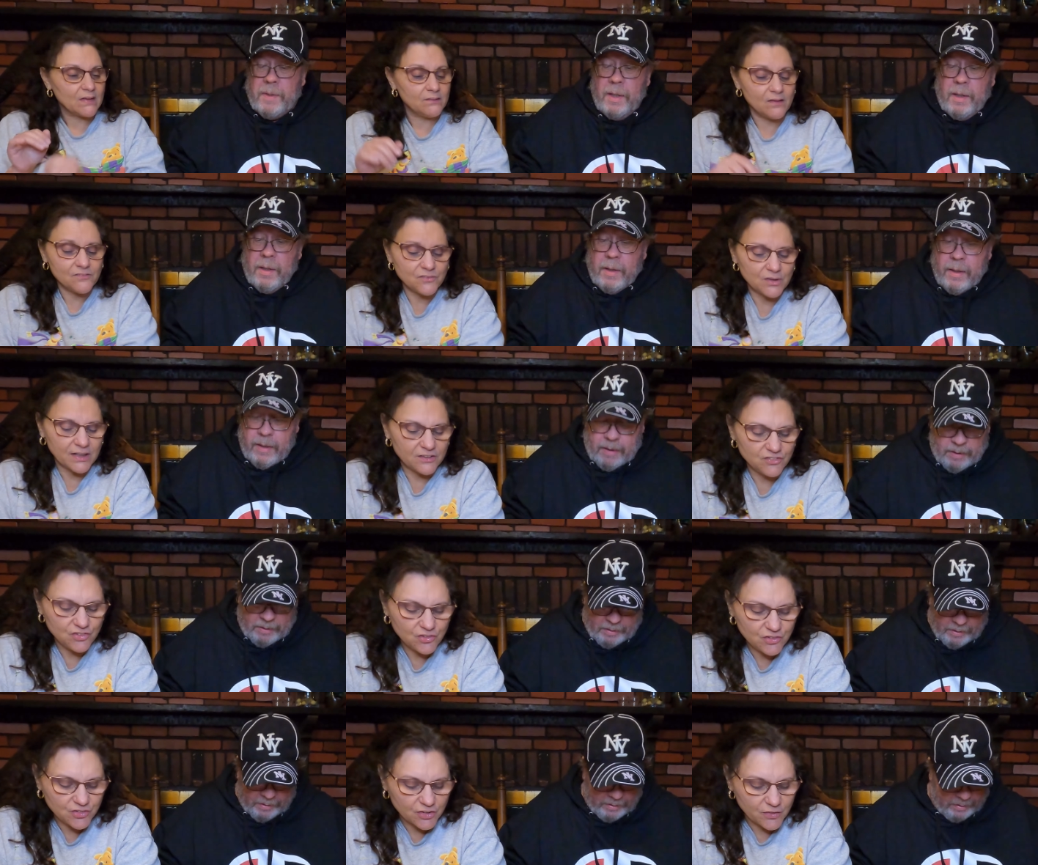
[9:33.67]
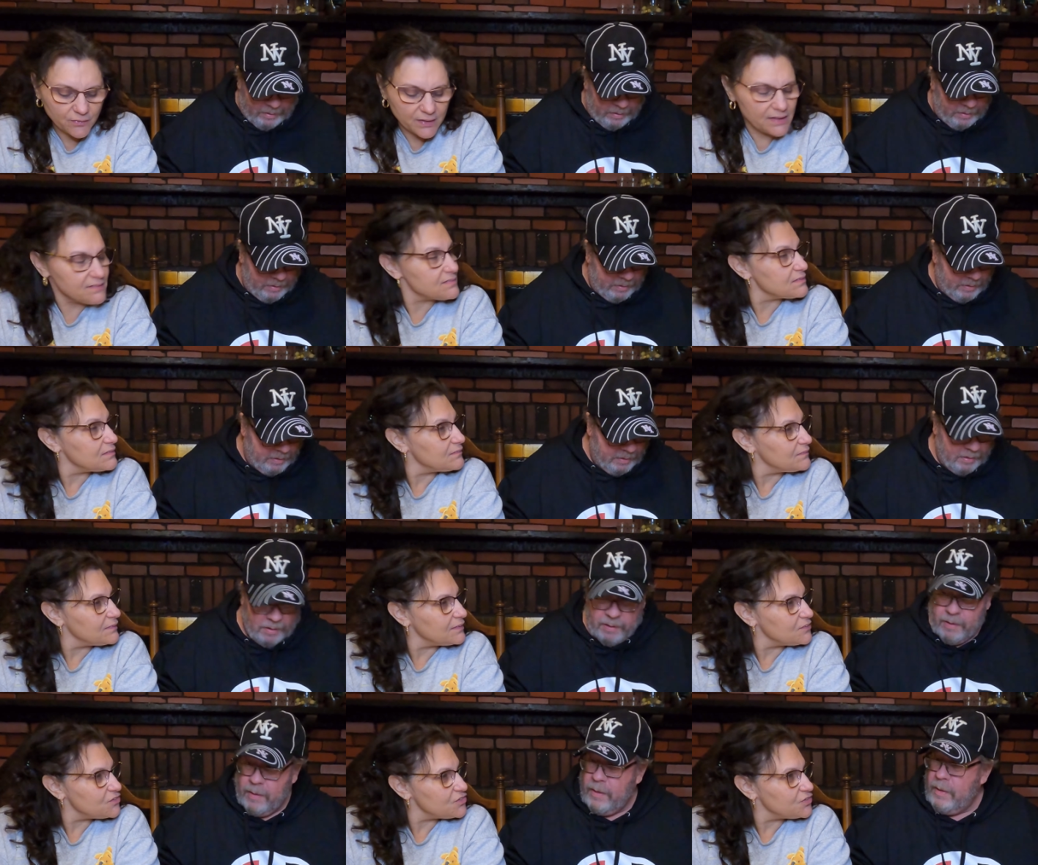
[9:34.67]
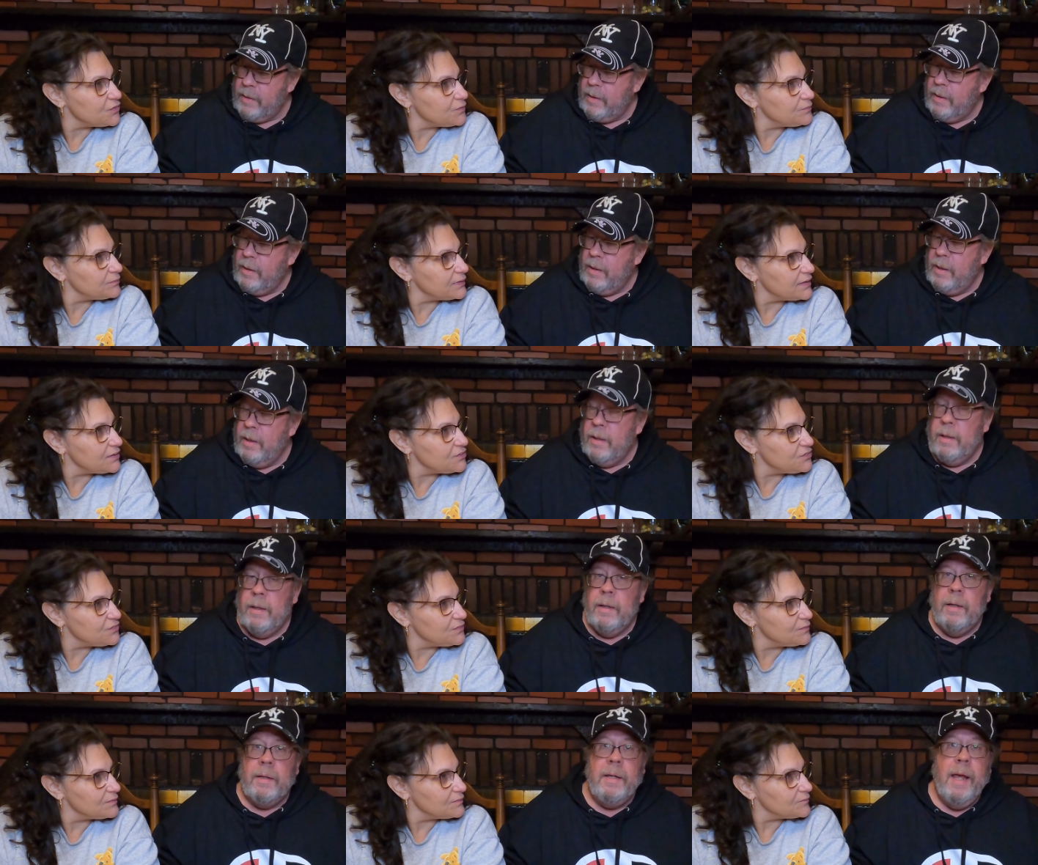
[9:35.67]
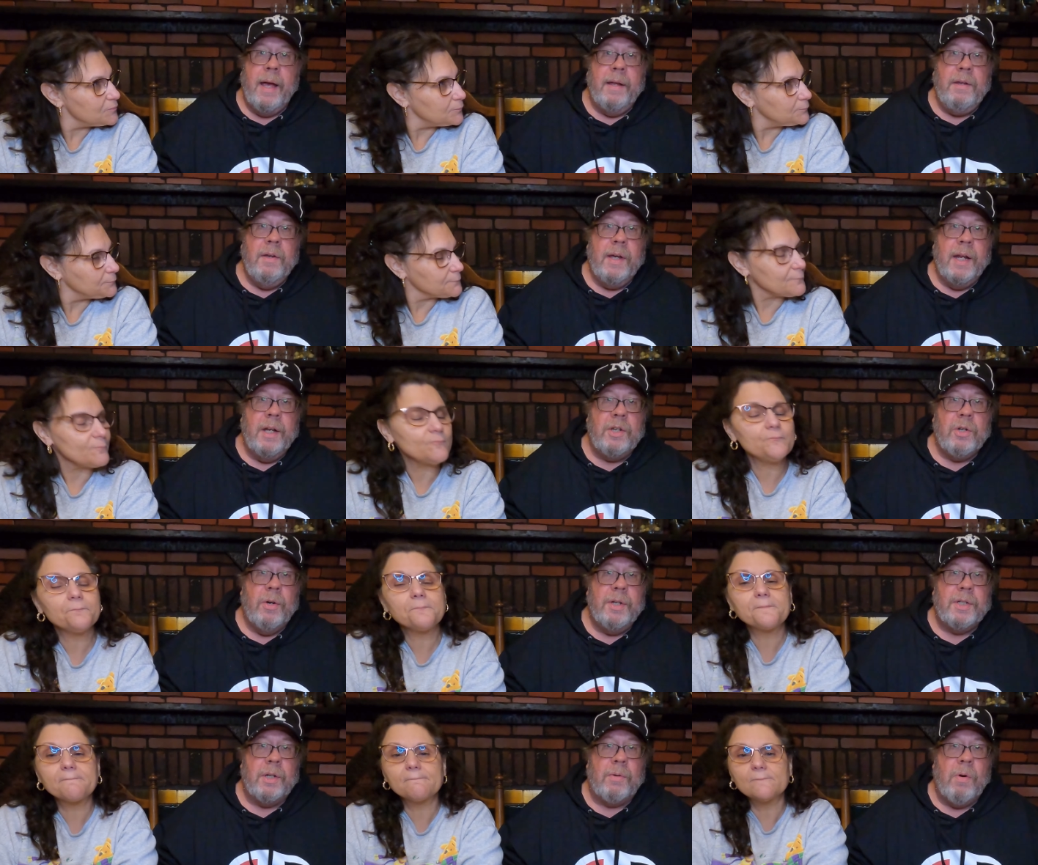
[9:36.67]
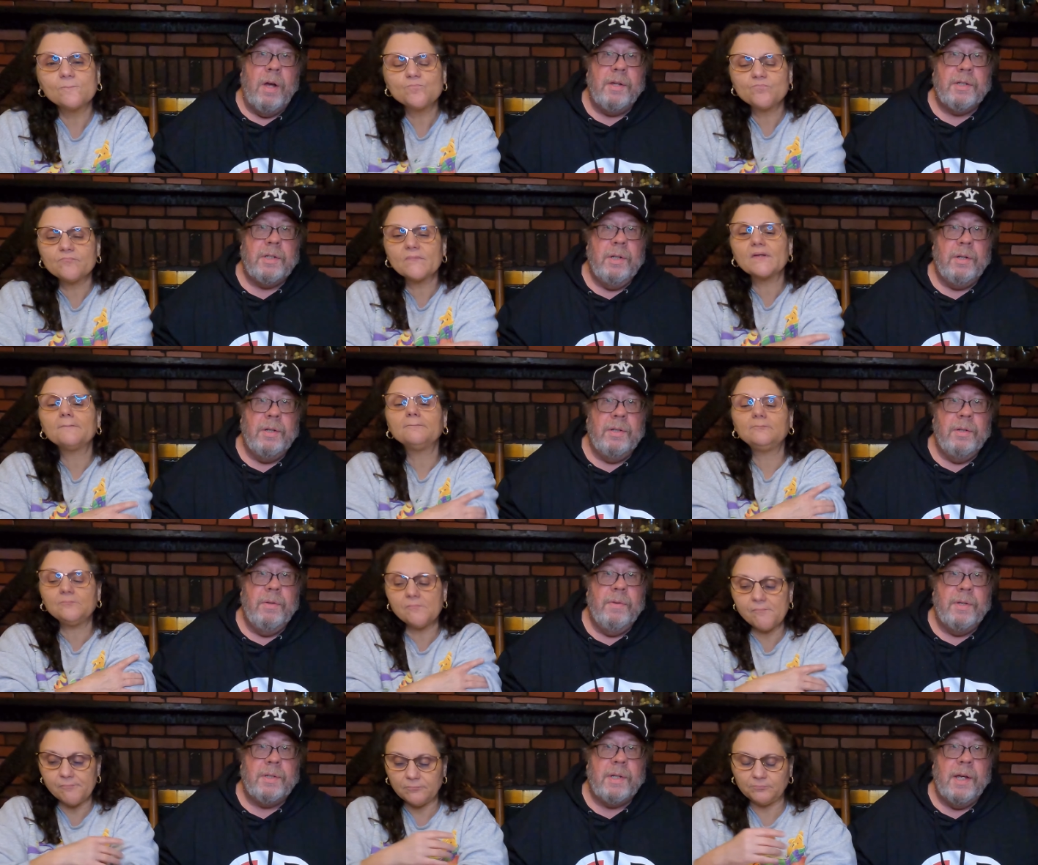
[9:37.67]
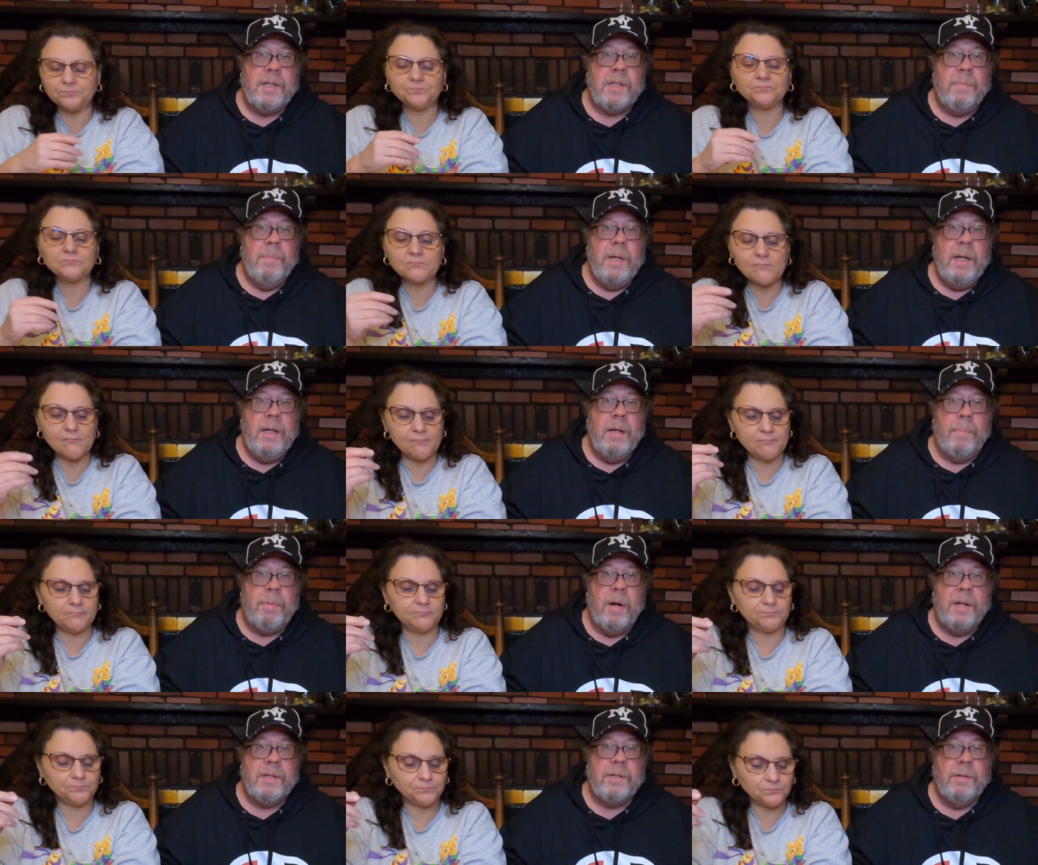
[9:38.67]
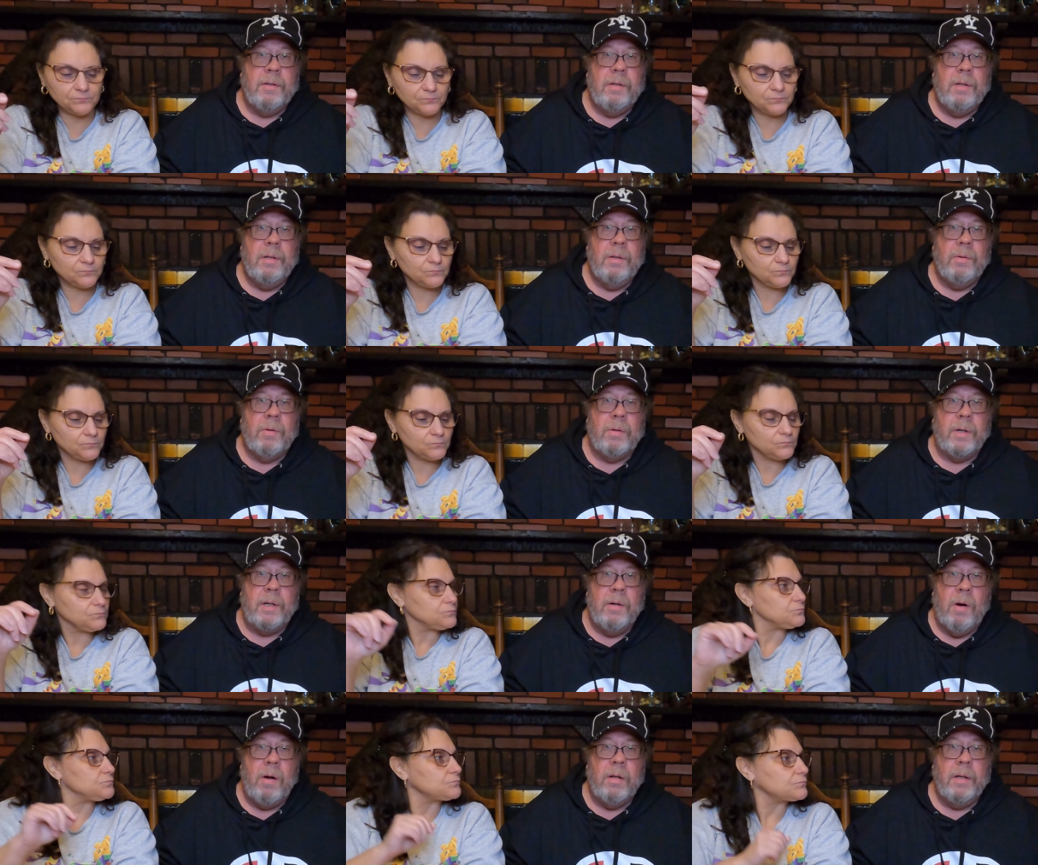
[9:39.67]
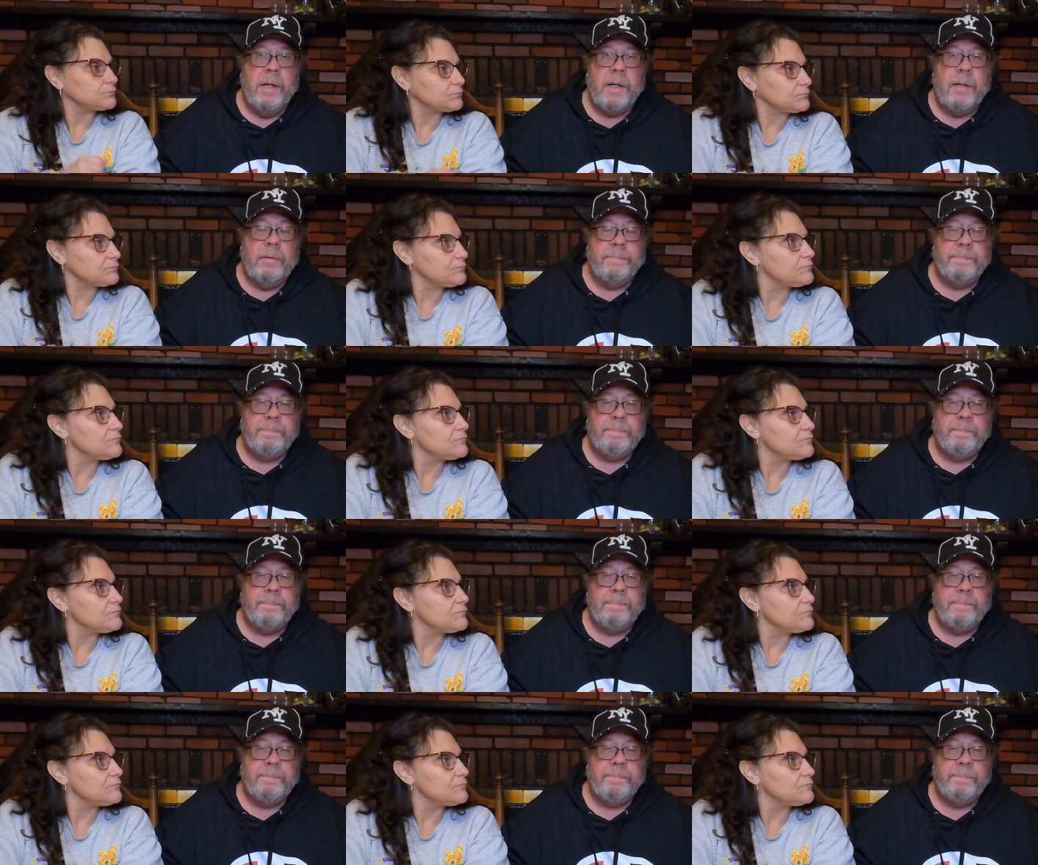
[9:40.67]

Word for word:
Speaker 1: And also, you got choose your crust, didn't you?
Speaker 2: Yeah, you get a choice of crust. You could mm-hmm. do the sesame, a pretzel, or a garlic.